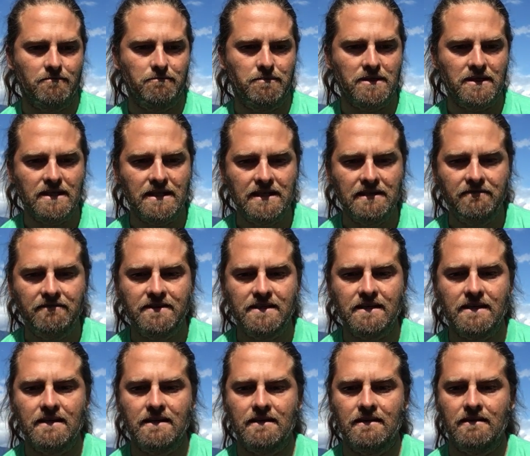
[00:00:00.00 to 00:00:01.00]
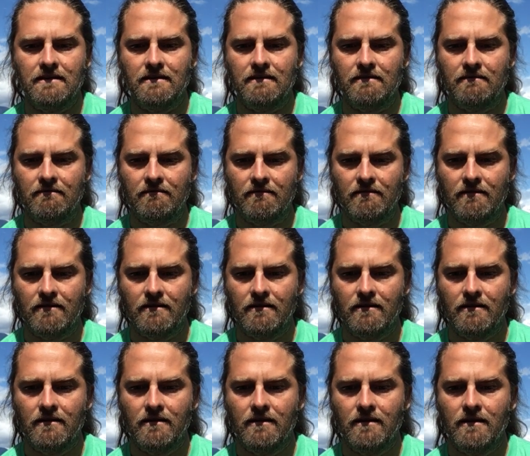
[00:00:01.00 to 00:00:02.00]
believed in
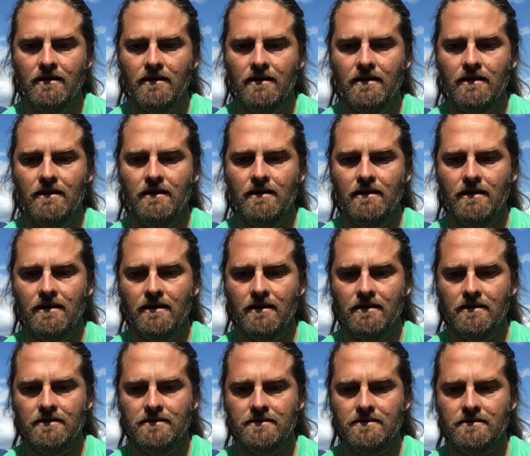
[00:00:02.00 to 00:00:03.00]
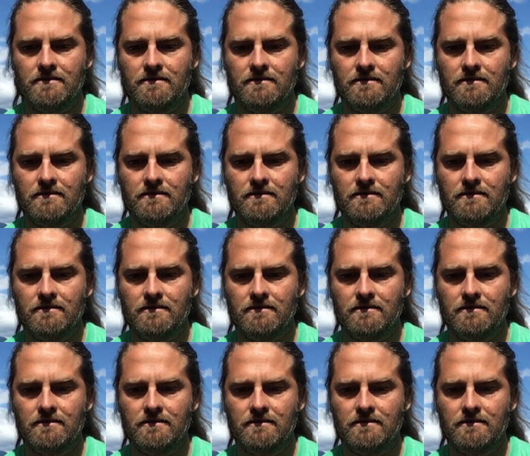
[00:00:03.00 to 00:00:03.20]
and